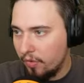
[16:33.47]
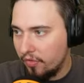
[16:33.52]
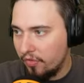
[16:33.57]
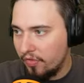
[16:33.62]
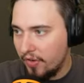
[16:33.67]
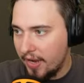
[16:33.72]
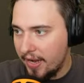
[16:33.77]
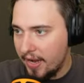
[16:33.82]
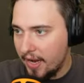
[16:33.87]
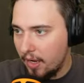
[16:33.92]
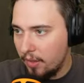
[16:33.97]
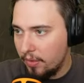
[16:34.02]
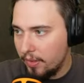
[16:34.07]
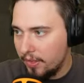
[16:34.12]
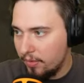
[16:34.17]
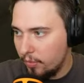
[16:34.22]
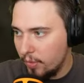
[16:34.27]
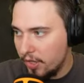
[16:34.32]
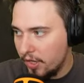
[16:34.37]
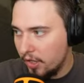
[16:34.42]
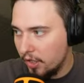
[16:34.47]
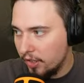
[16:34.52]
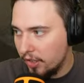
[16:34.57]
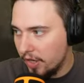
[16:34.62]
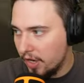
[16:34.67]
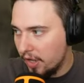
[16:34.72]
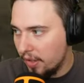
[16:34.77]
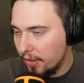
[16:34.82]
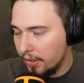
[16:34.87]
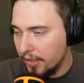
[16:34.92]
find out that we got
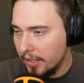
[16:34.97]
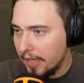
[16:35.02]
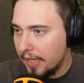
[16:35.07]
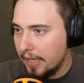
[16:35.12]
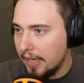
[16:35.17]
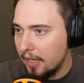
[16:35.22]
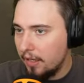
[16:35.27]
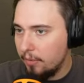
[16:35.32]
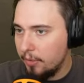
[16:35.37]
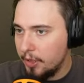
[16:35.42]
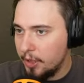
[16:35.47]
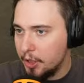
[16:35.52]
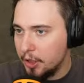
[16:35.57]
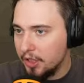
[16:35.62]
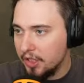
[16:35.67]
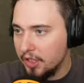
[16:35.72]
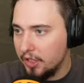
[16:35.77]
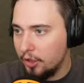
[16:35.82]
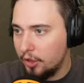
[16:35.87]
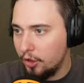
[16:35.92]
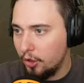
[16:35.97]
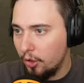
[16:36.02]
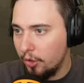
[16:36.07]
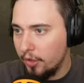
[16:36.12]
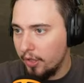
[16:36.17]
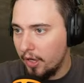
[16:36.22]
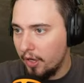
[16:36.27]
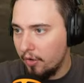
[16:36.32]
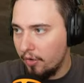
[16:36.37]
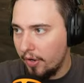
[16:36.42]
nothing and we just
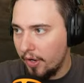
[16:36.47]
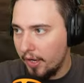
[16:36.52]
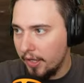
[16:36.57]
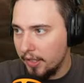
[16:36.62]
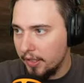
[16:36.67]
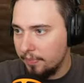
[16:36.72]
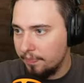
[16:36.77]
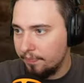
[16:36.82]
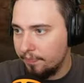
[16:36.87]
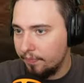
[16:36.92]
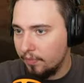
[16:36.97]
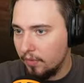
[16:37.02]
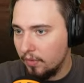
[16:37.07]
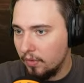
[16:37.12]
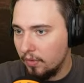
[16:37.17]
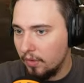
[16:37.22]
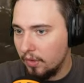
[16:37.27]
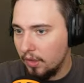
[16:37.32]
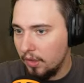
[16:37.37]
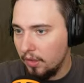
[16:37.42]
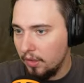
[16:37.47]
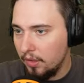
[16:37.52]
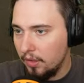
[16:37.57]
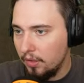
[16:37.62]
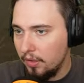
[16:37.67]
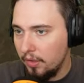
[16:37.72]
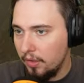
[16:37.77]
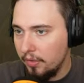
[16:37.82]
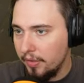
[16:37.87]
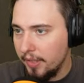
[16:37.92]
enjoy our ride.
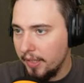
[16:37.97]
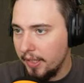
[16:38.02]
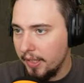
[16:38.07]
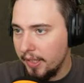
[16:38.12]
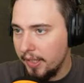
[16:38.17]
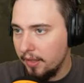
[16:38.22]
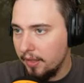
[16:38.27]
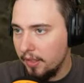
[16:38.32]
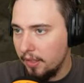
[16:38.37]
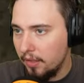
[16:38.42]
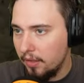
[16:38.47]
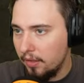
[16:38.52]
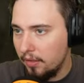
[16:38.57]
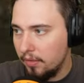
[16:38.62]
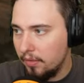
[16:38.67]
Uh, how can I get there?